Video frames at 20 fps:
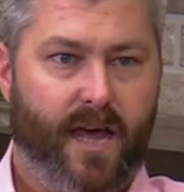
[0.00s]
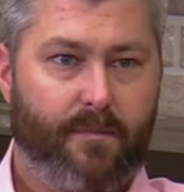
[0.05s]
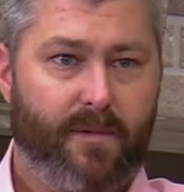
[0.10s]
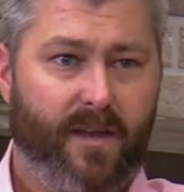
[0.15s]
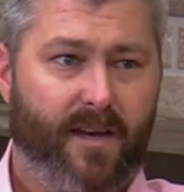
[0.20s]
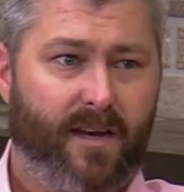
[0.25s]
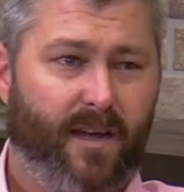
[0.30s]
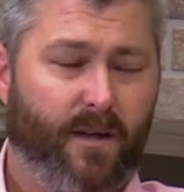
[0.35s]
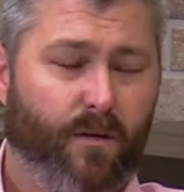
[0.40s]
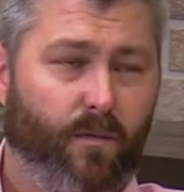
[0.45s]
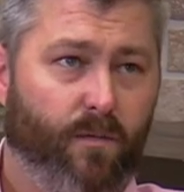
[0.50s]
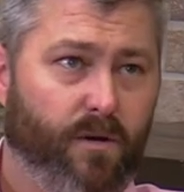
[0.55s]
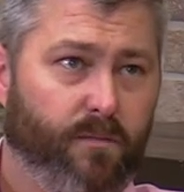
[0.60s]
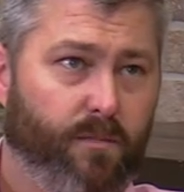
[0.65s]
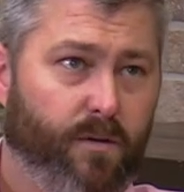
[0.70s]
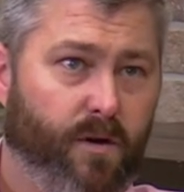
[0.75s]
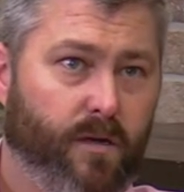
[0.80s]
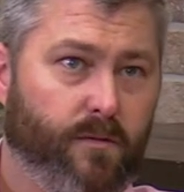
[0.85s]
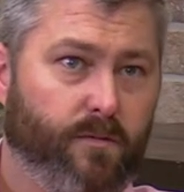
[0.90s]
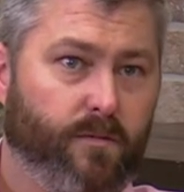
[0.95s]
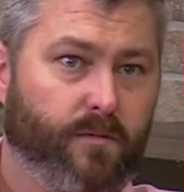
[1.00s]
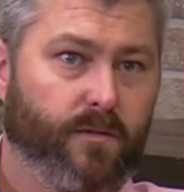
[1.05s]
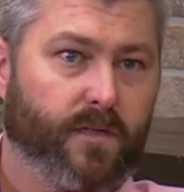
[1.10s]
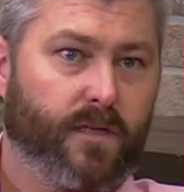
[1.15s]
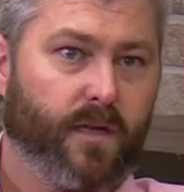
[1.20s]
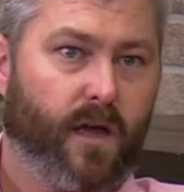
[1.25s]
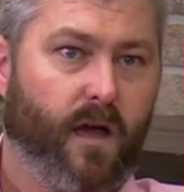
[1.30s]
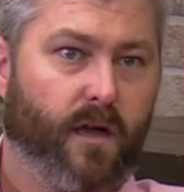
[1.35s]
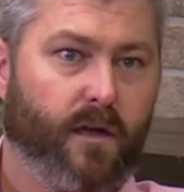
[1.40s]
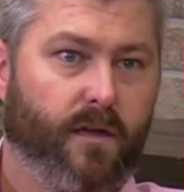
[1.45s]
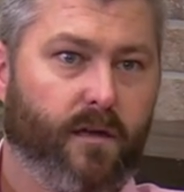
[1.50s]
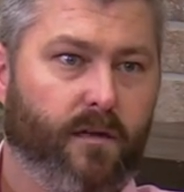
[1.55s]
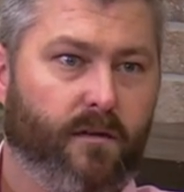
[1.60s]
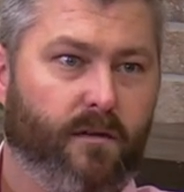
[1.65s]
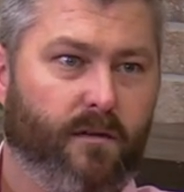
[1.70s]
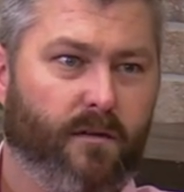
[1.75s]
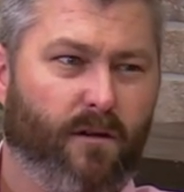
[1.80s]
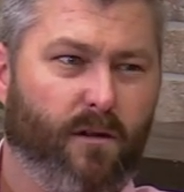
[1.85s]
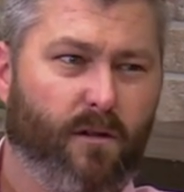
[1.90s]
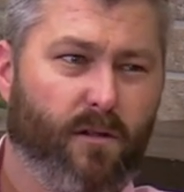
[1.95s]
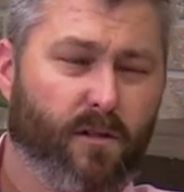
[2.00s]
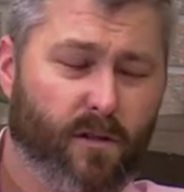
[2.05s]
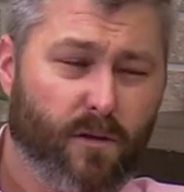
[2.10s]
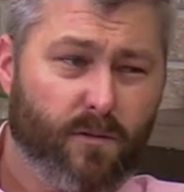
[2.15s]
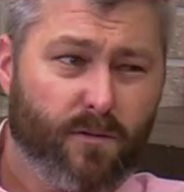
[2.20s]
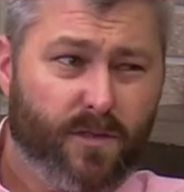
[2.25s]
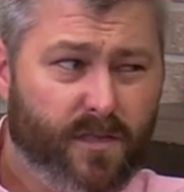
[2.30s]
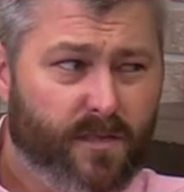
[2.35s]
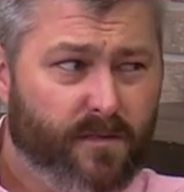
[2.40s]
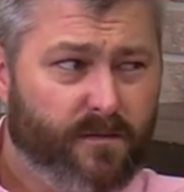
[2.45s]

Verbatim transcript: I mean, we're probably talking close